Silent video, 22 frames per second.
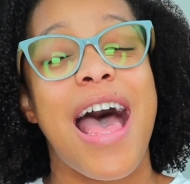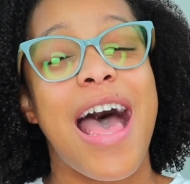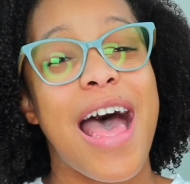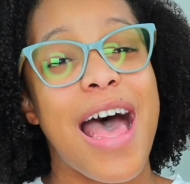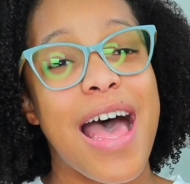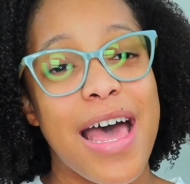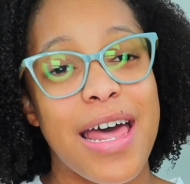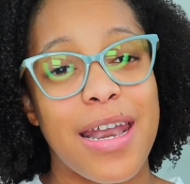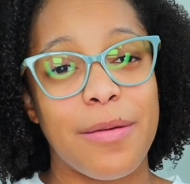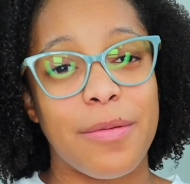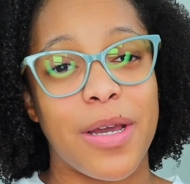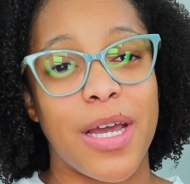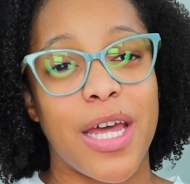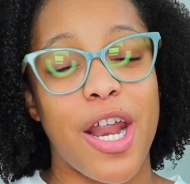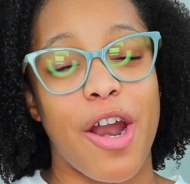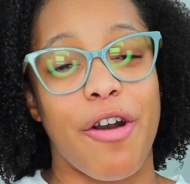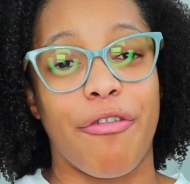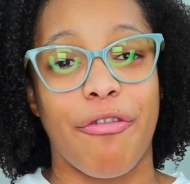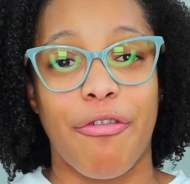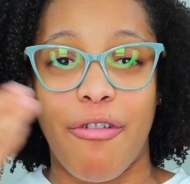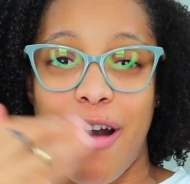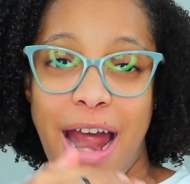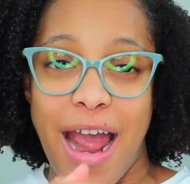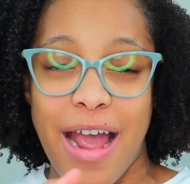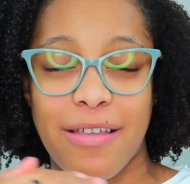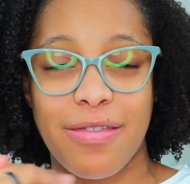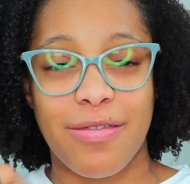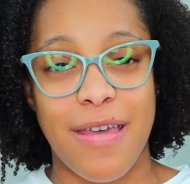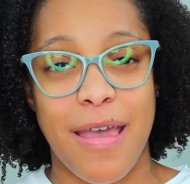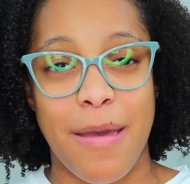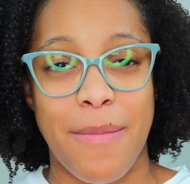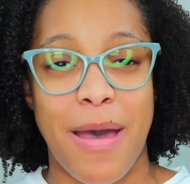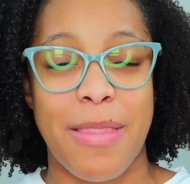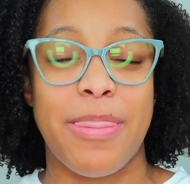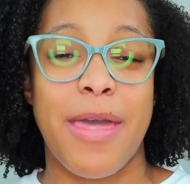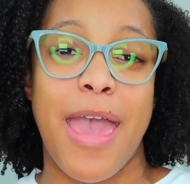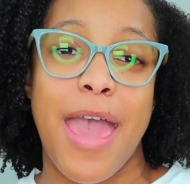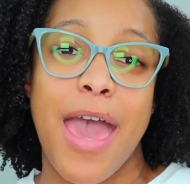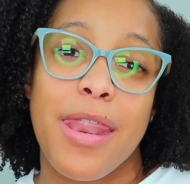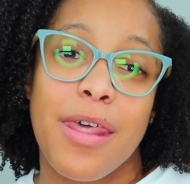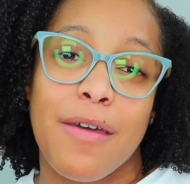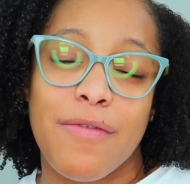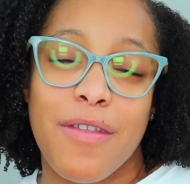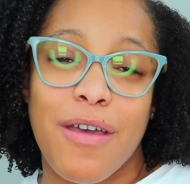and I'm gonna rank them at
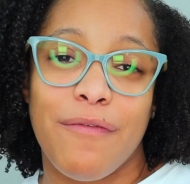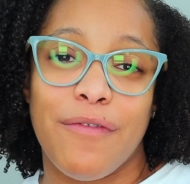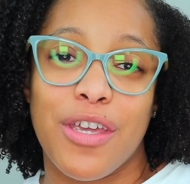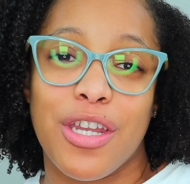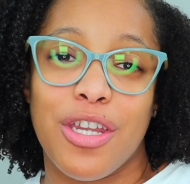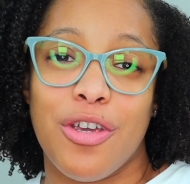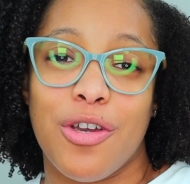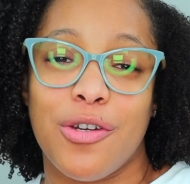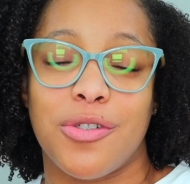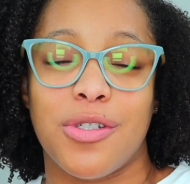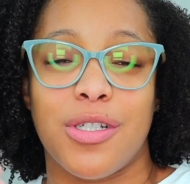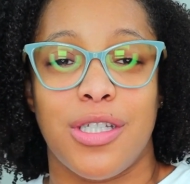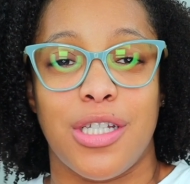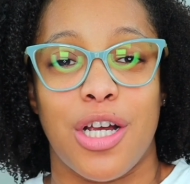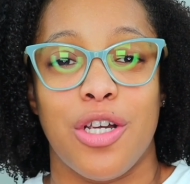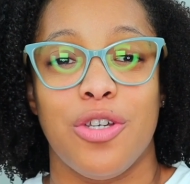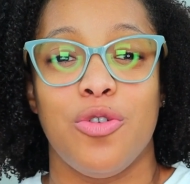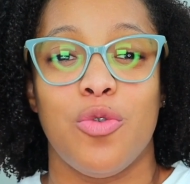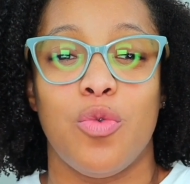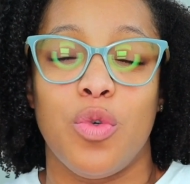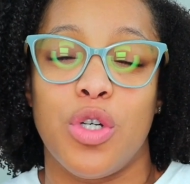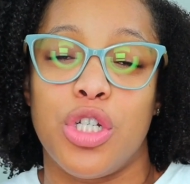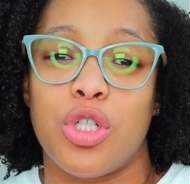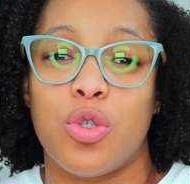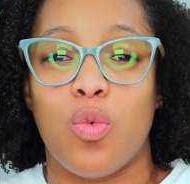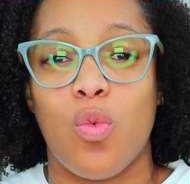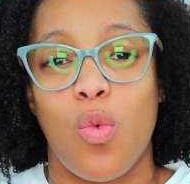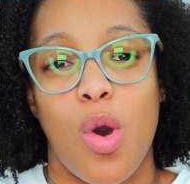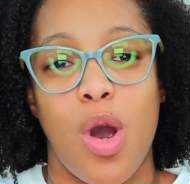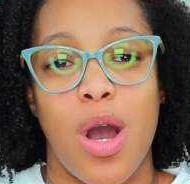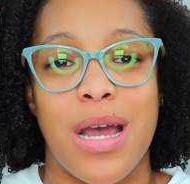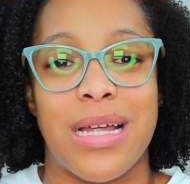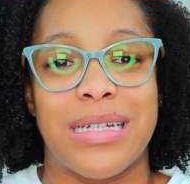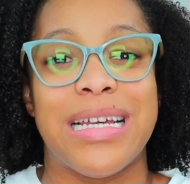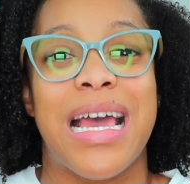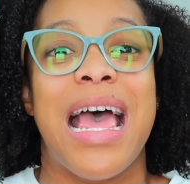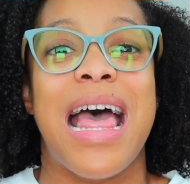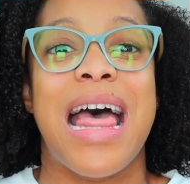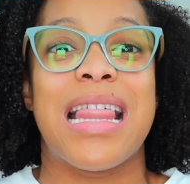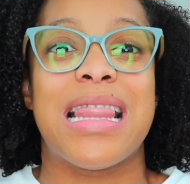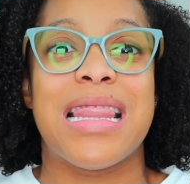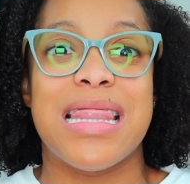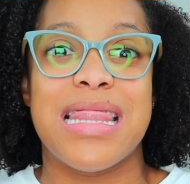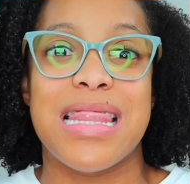the end of the video to tell you which one
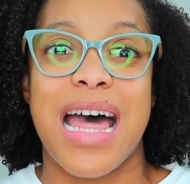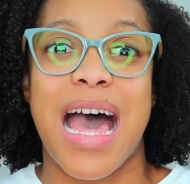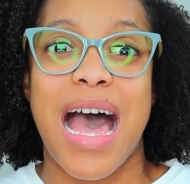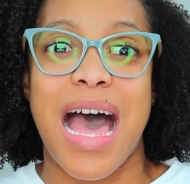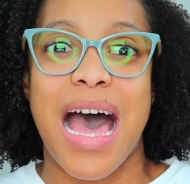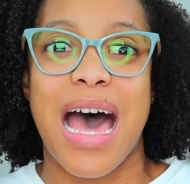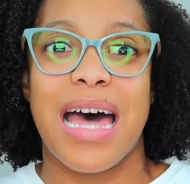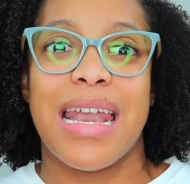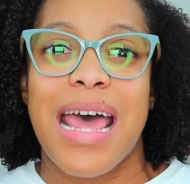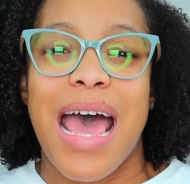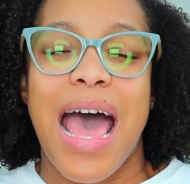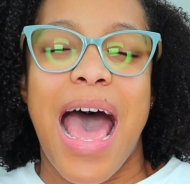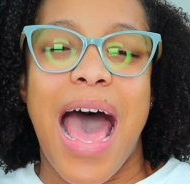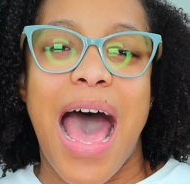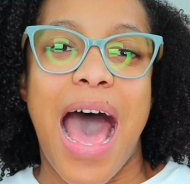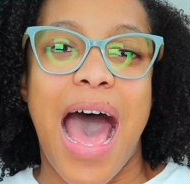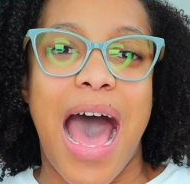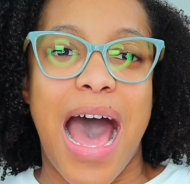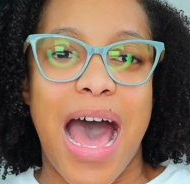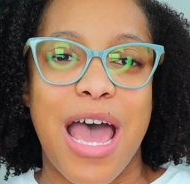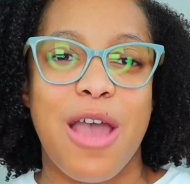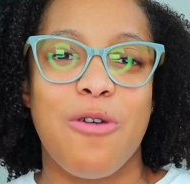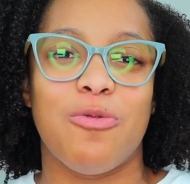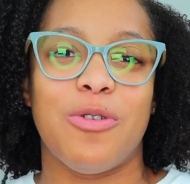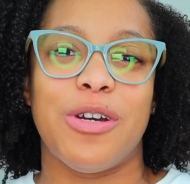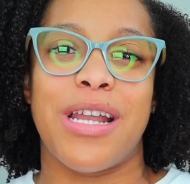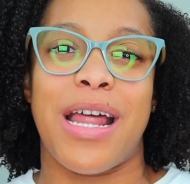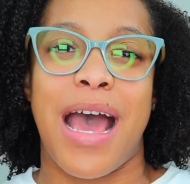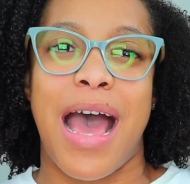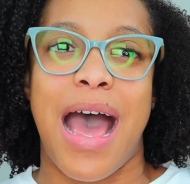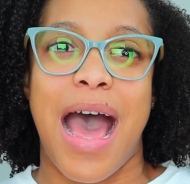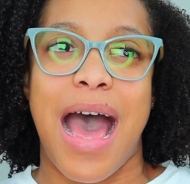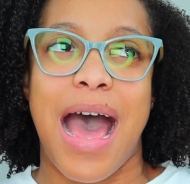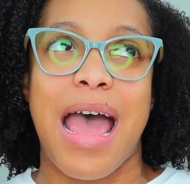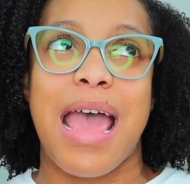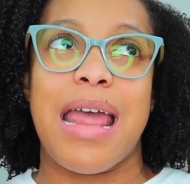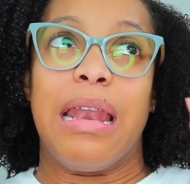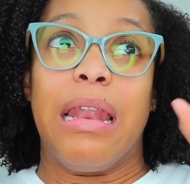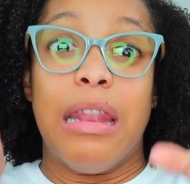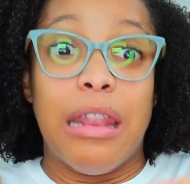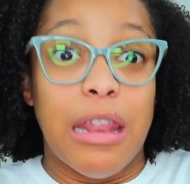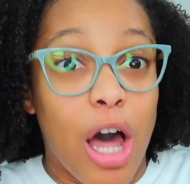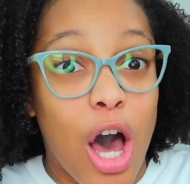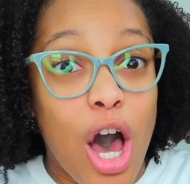that I
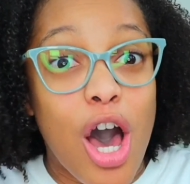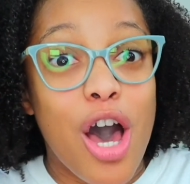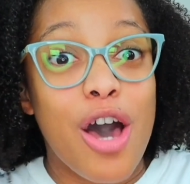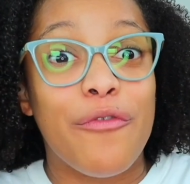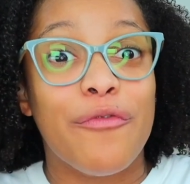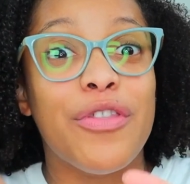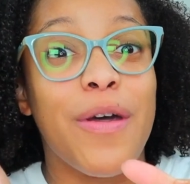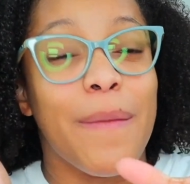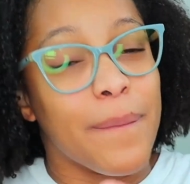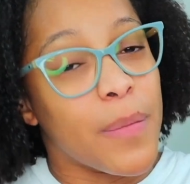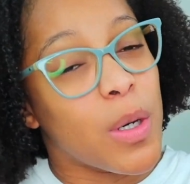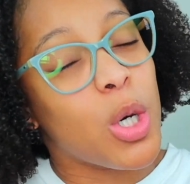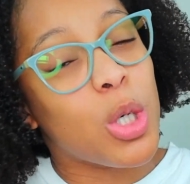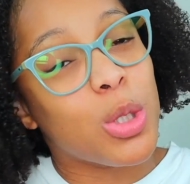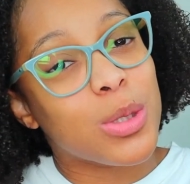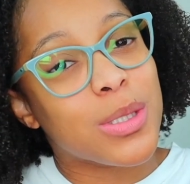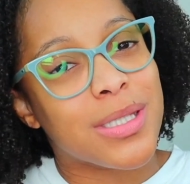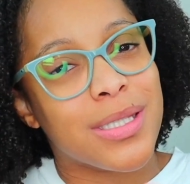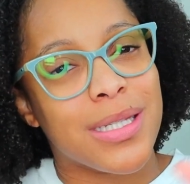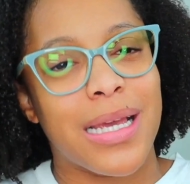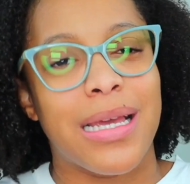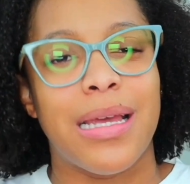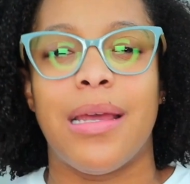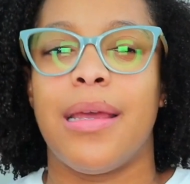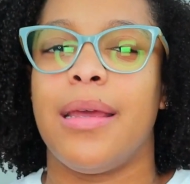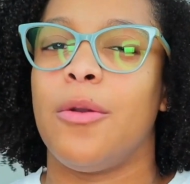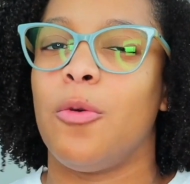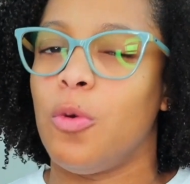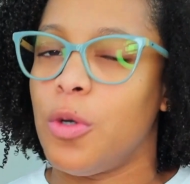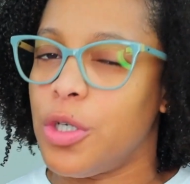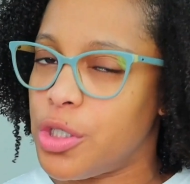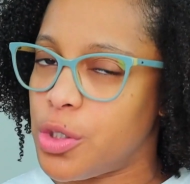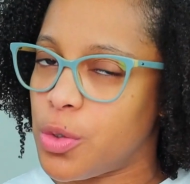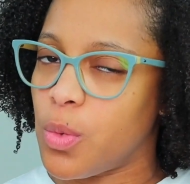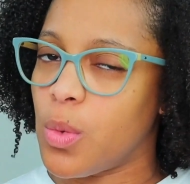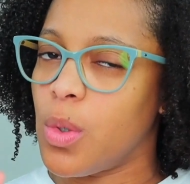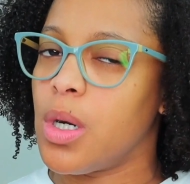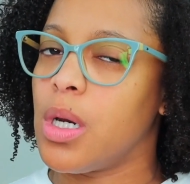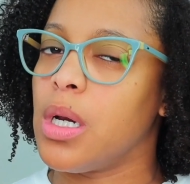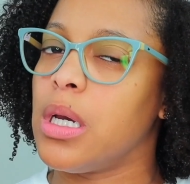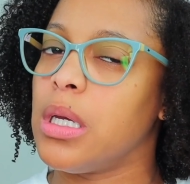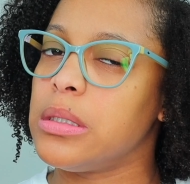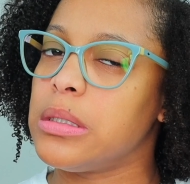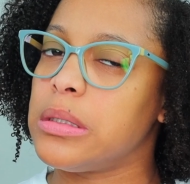love the most and which
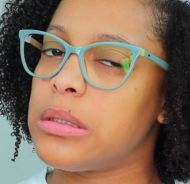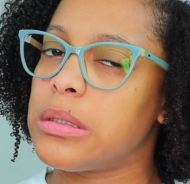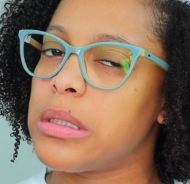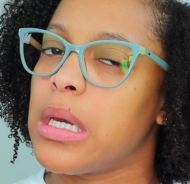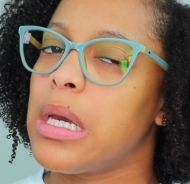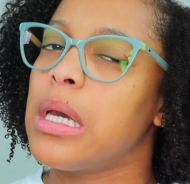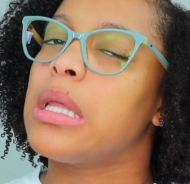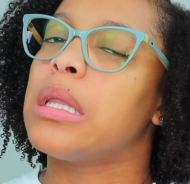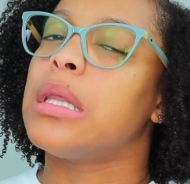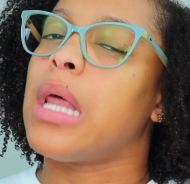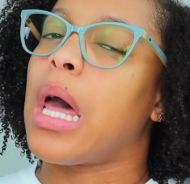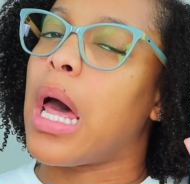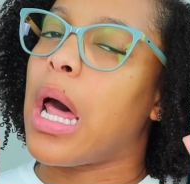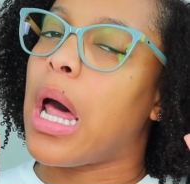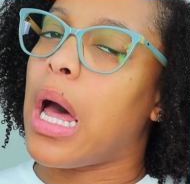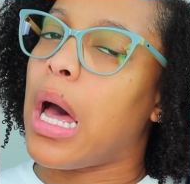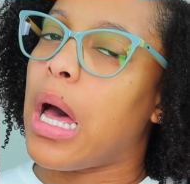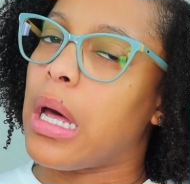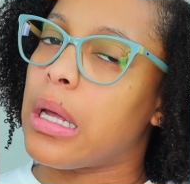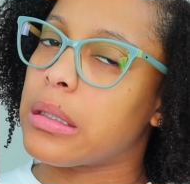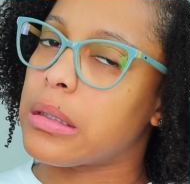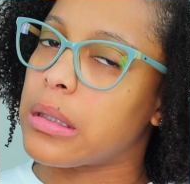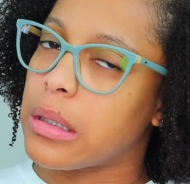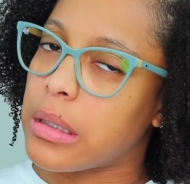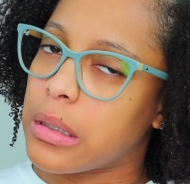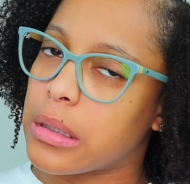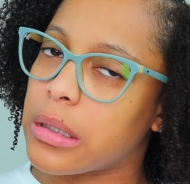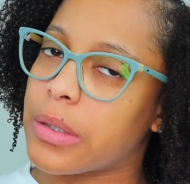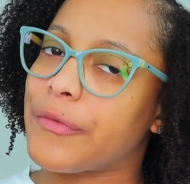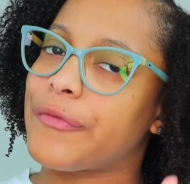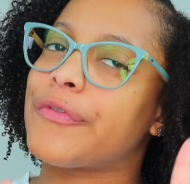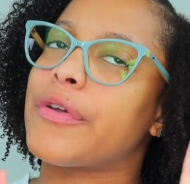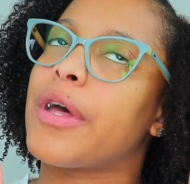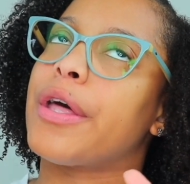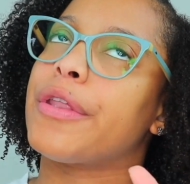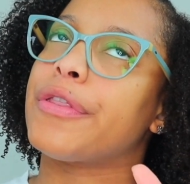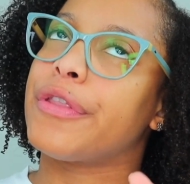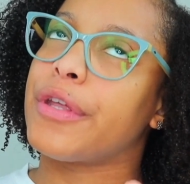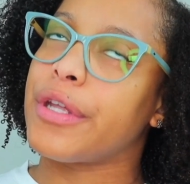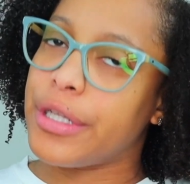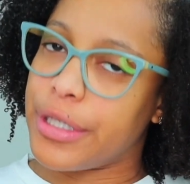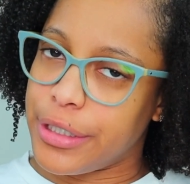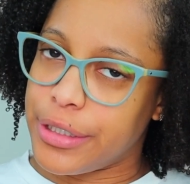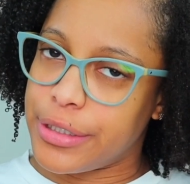ones that I love
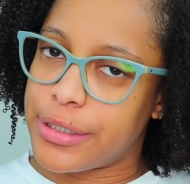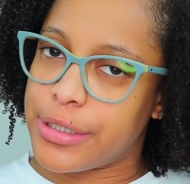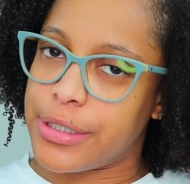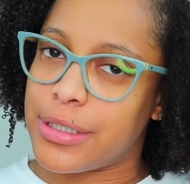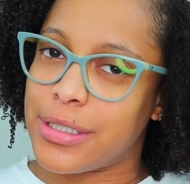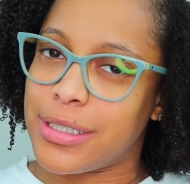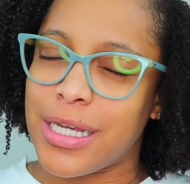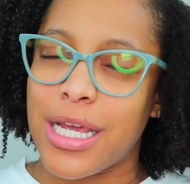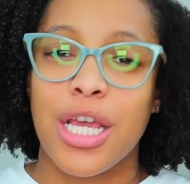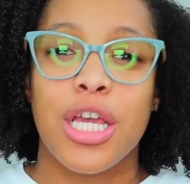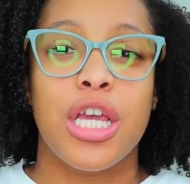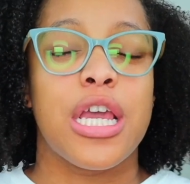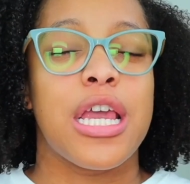the least.